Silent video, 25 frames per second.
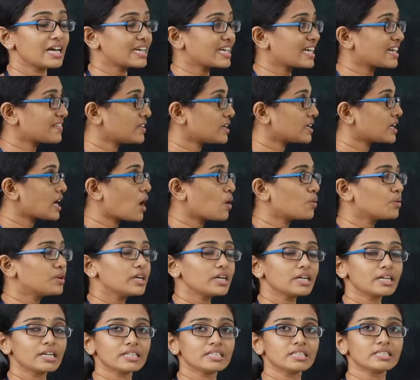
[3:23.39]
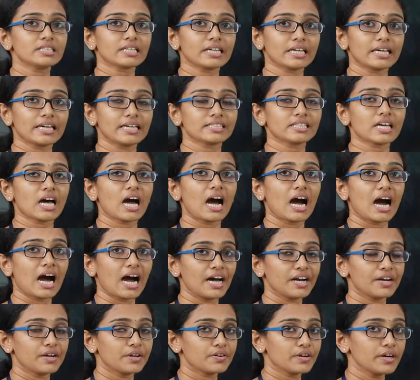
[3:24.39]
Here the rounding digit is
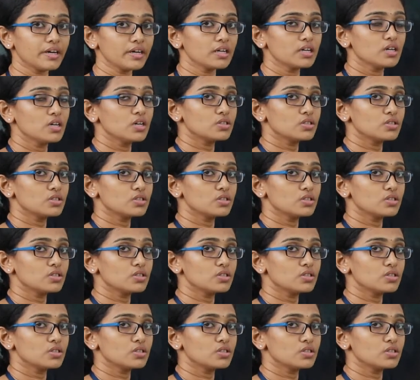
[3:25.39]
100,